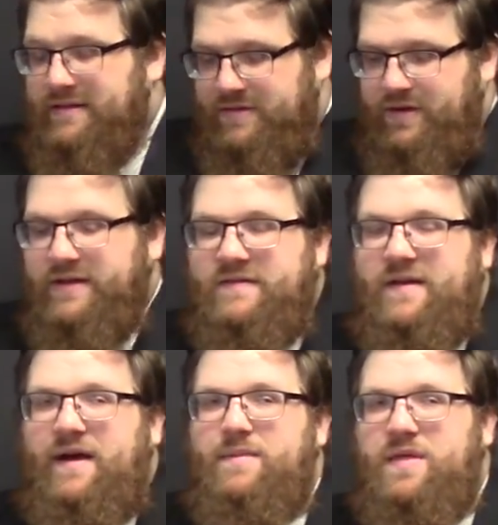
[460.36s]
during this
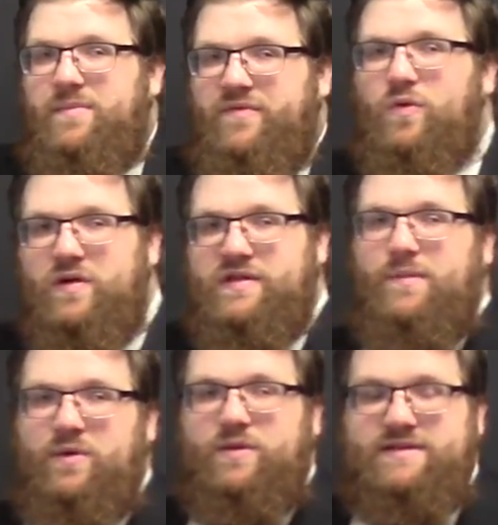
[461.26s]
time, that before
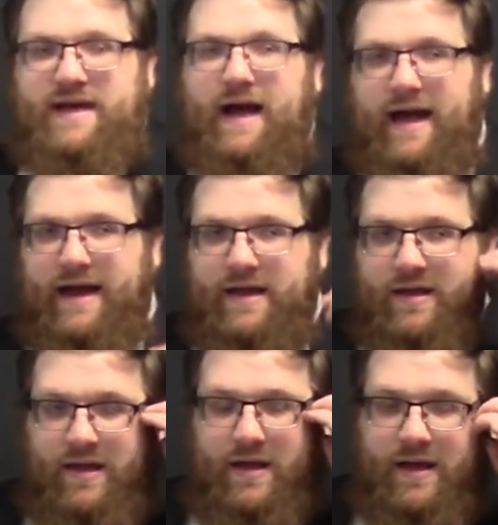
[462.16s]
someone would die,
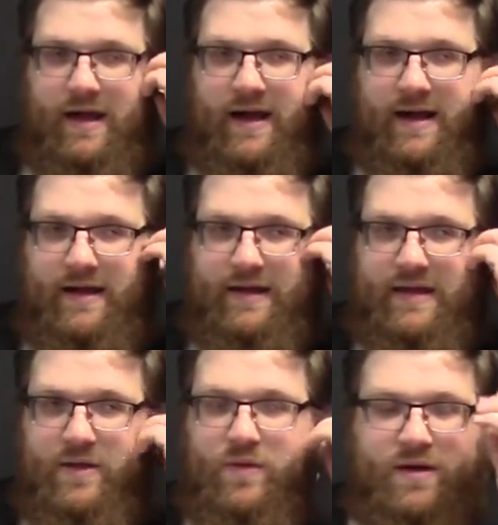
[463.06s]

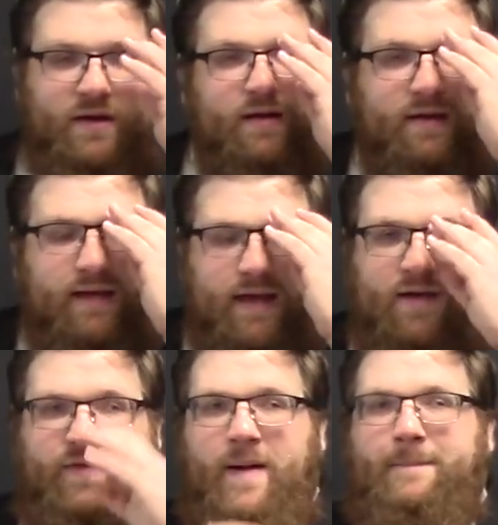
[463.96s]
he would
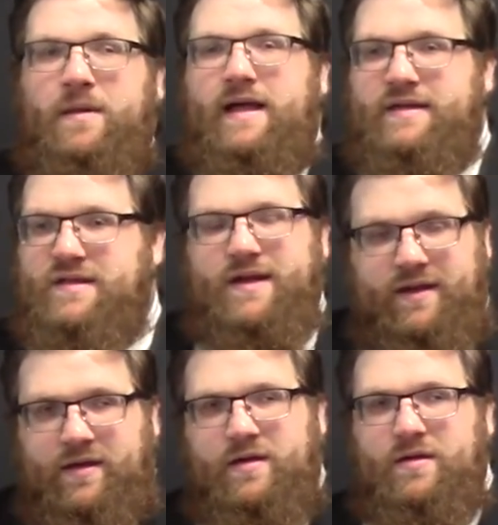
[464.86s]
give a
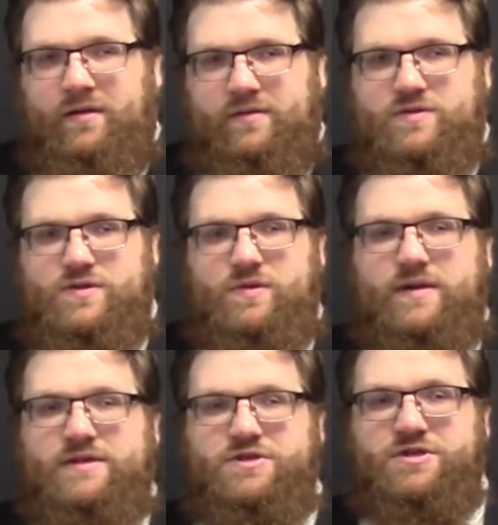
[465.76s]
blessing to
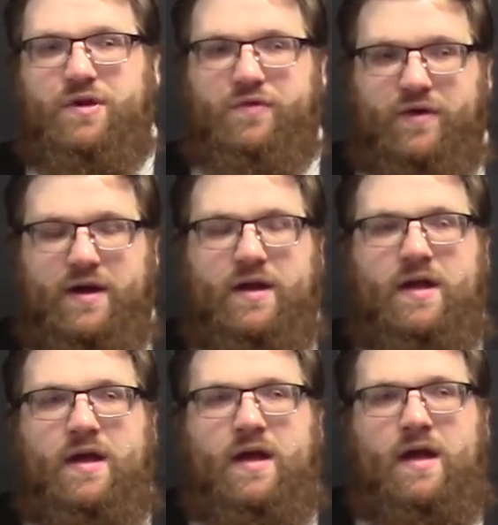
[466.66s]
his children.
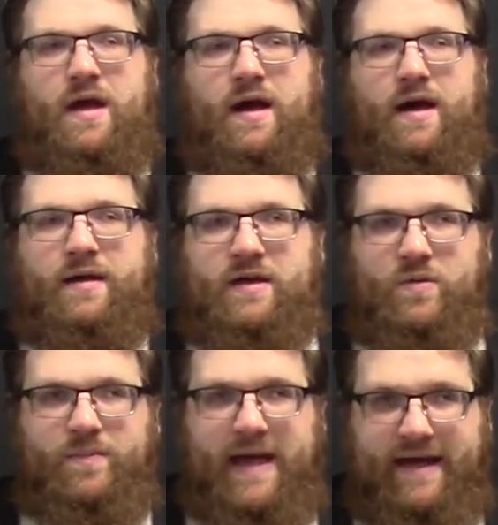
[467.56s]
He
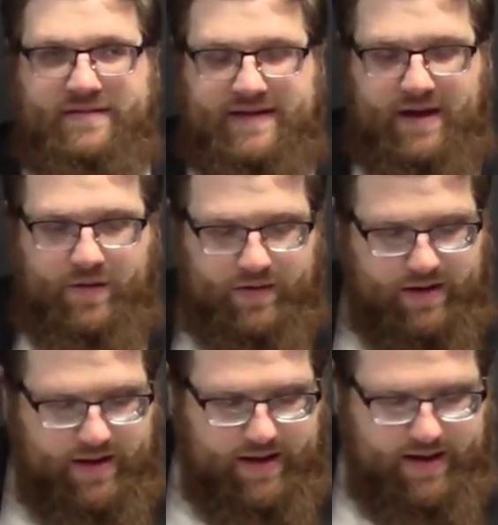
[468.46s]
would pass down